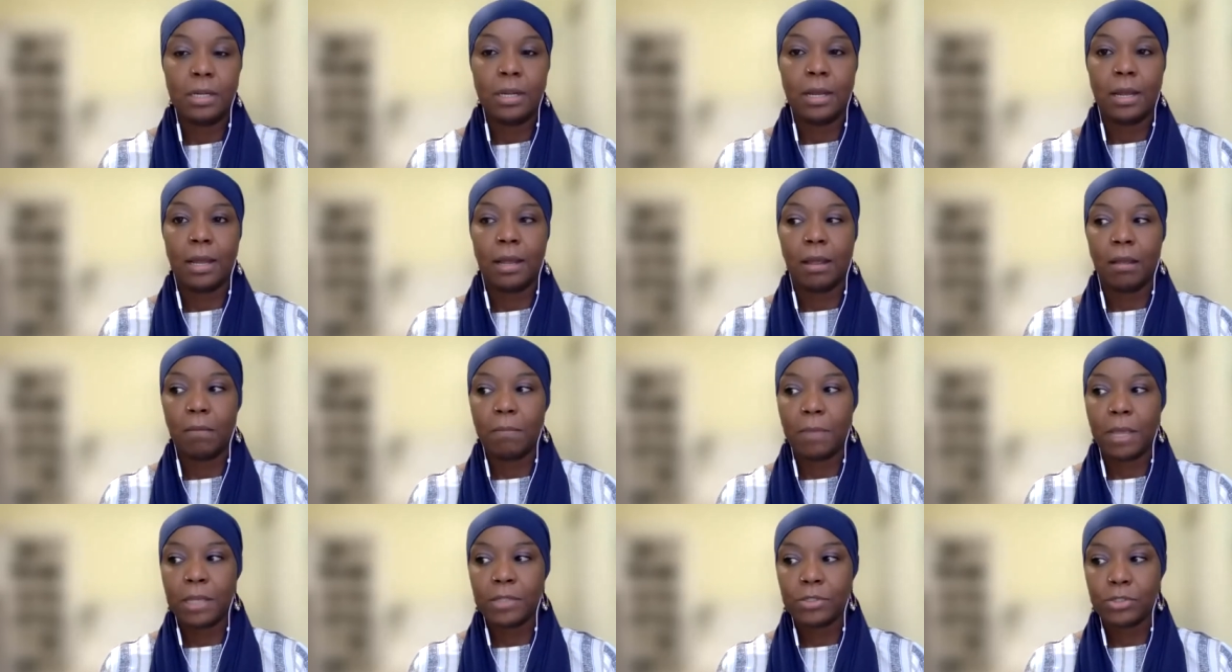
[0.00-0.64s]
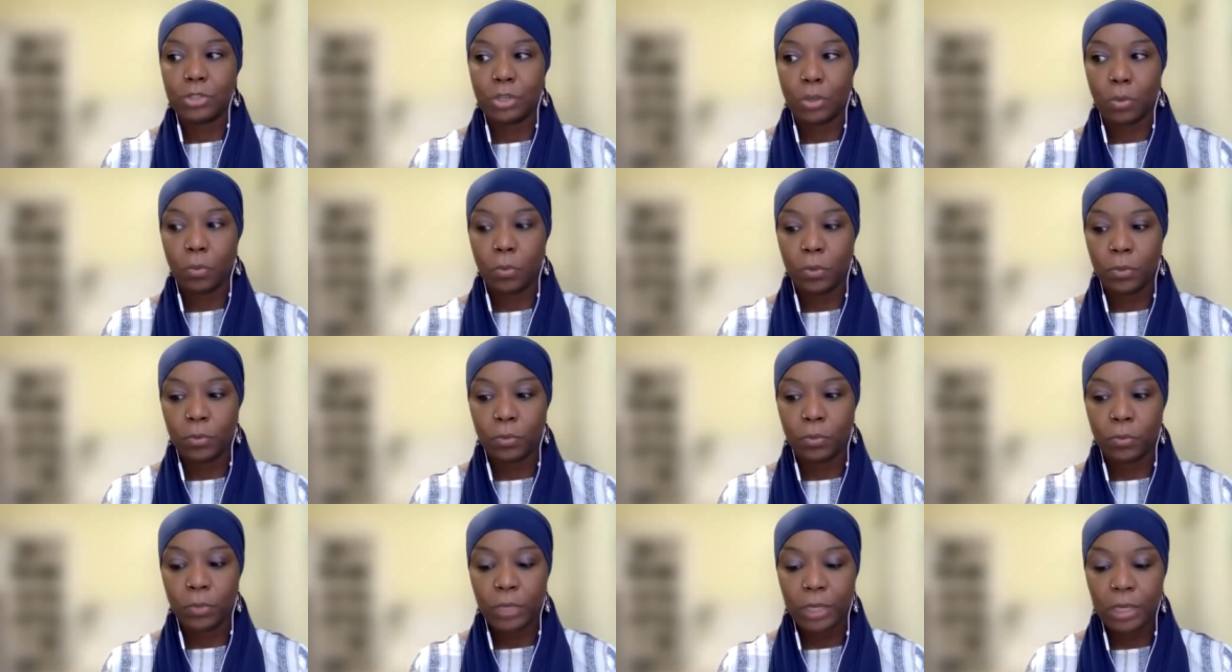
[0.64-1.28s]
And so
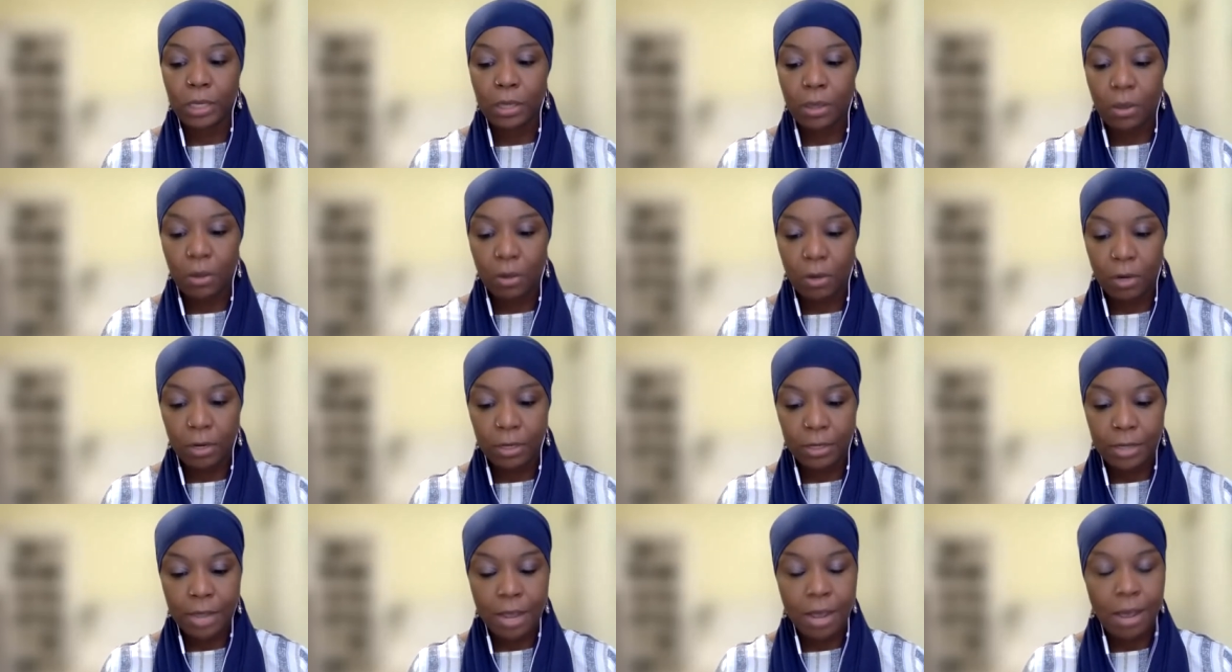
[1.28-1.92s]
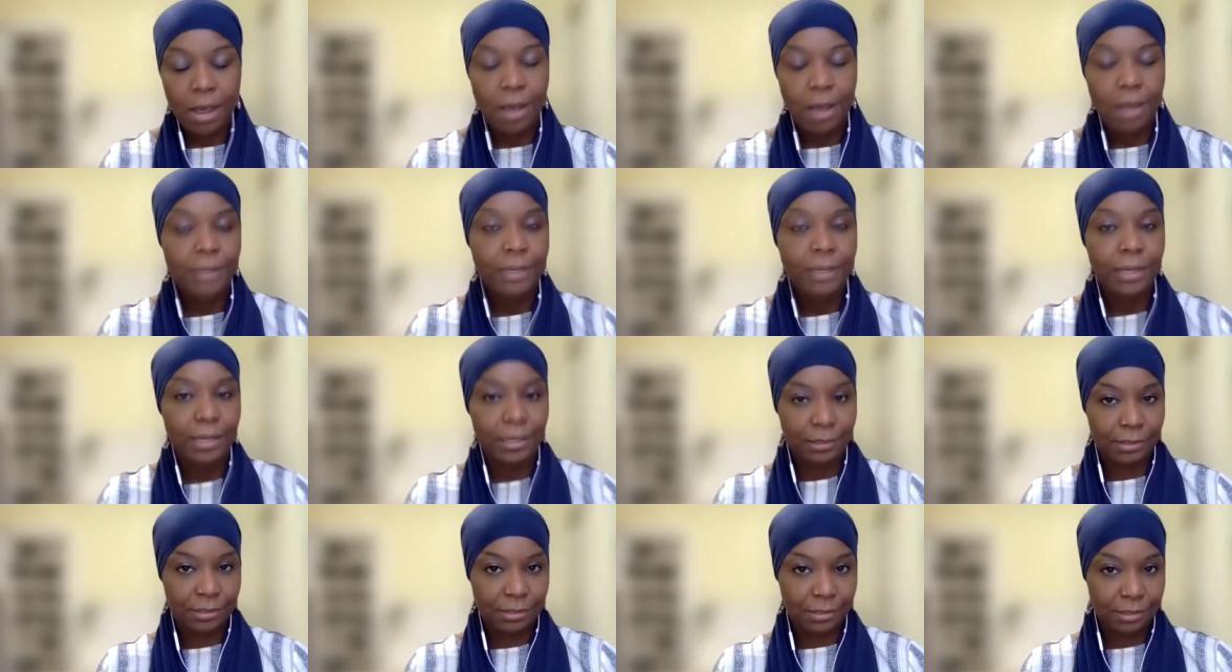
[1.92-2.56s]
when we aren't
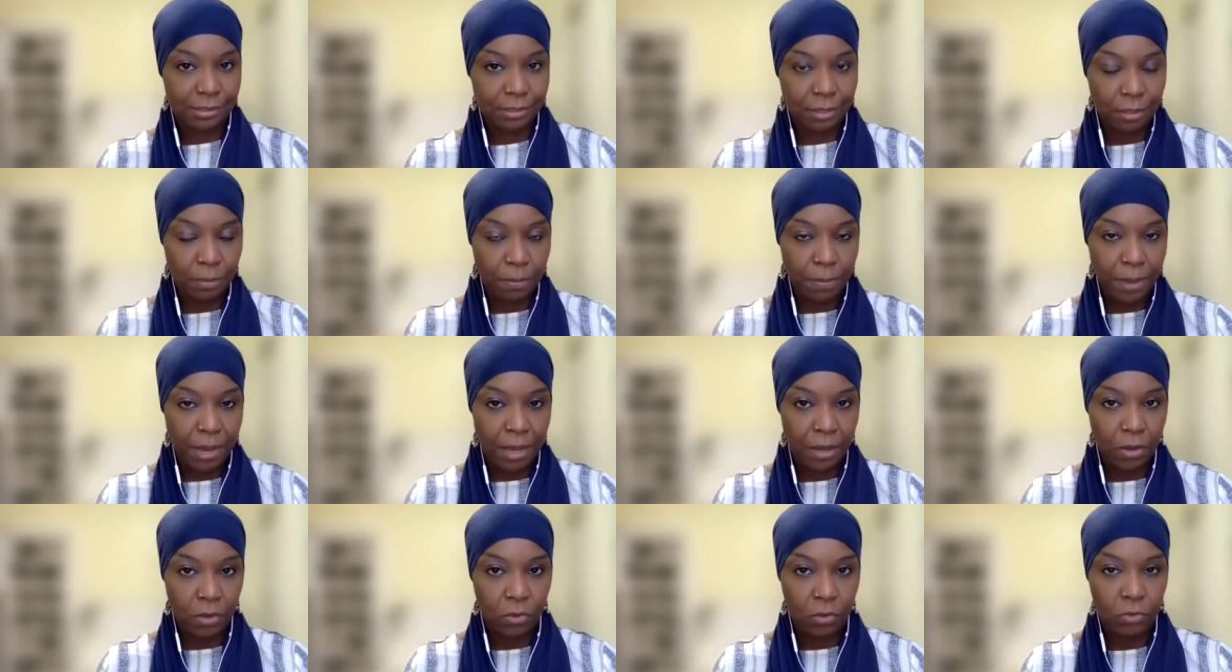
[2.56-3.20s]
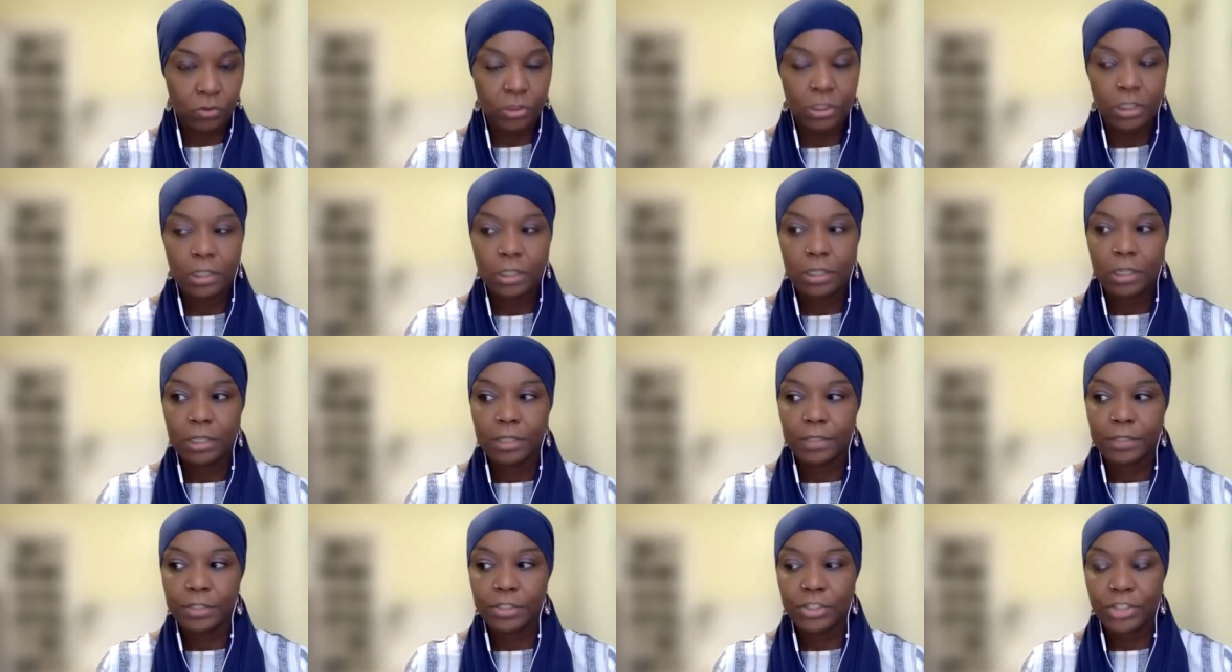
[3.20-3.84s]
honest about
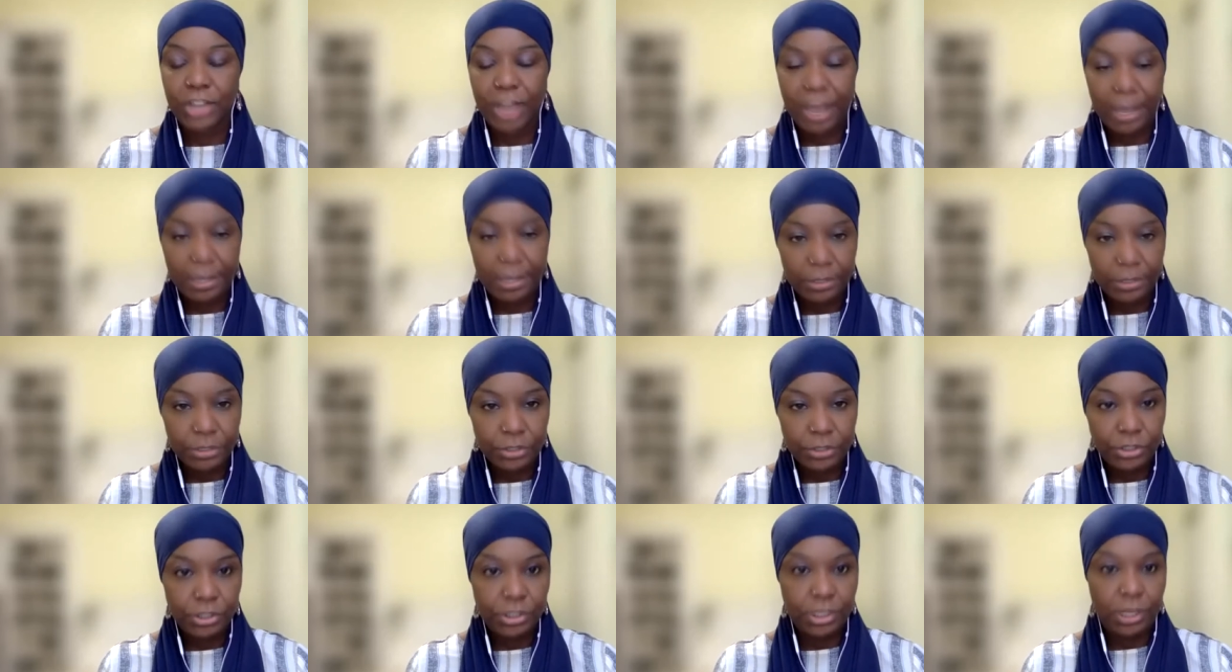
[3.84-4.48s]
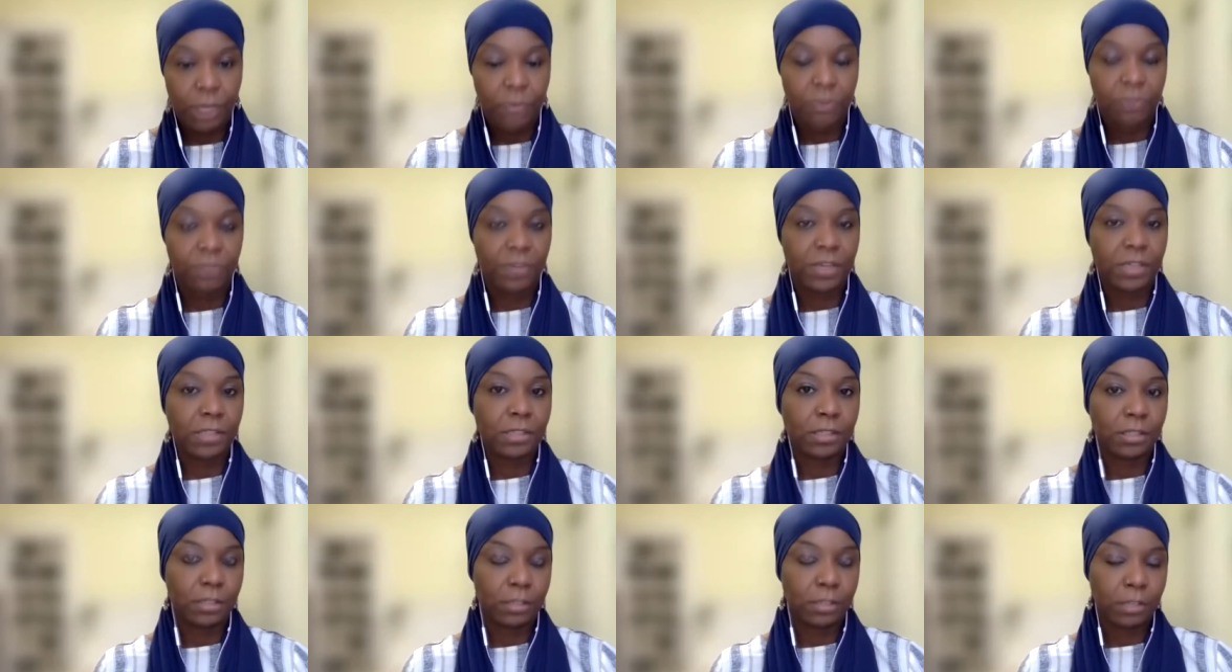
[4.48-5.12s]
the challenges that we
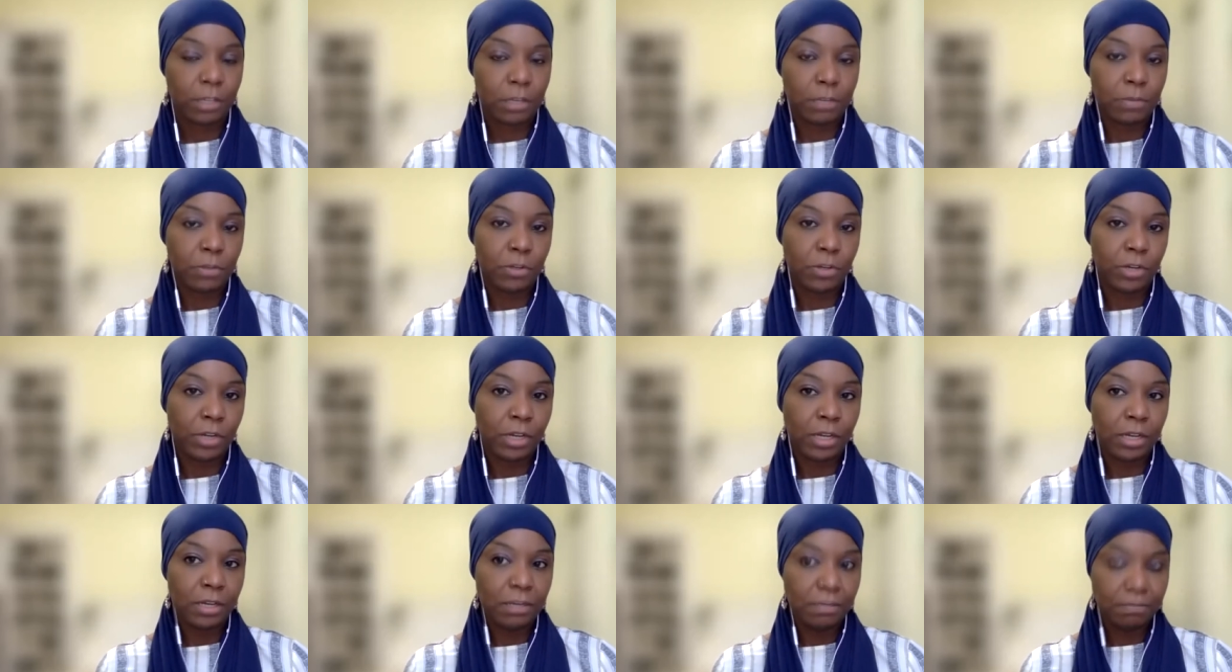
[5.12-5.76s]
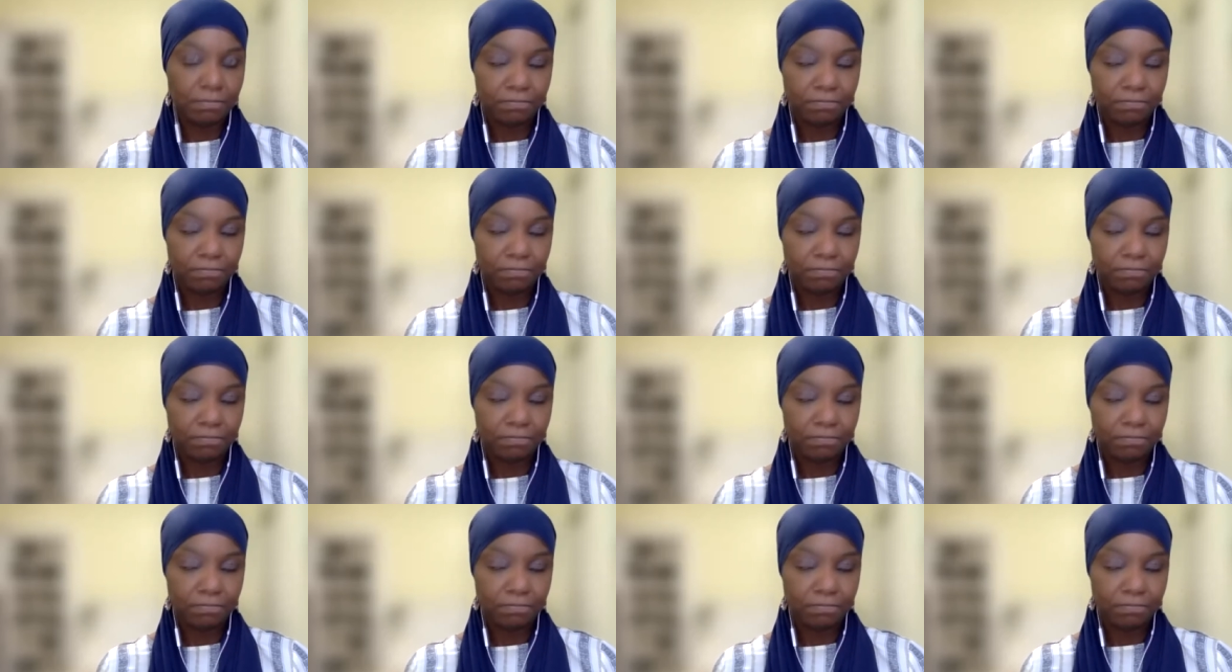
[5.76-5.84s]
face in the community,